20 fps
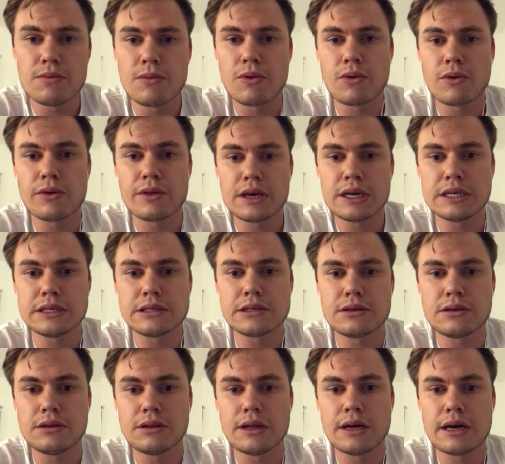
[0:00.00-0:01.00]
more of these
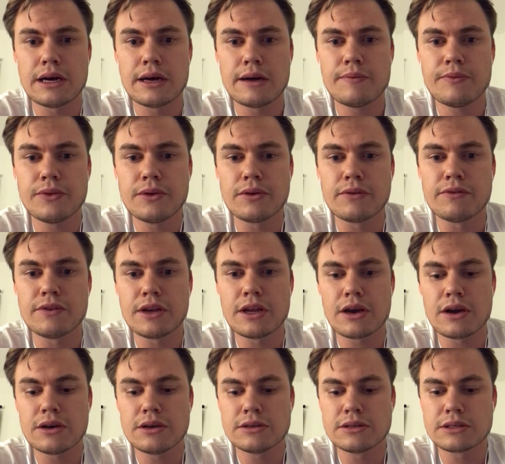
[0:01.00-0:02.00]
little
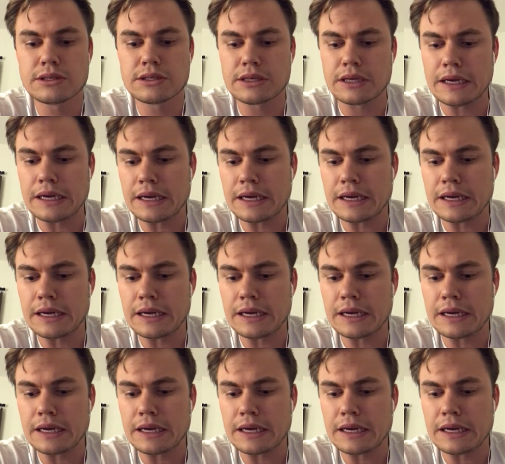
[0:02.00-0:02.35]
videos.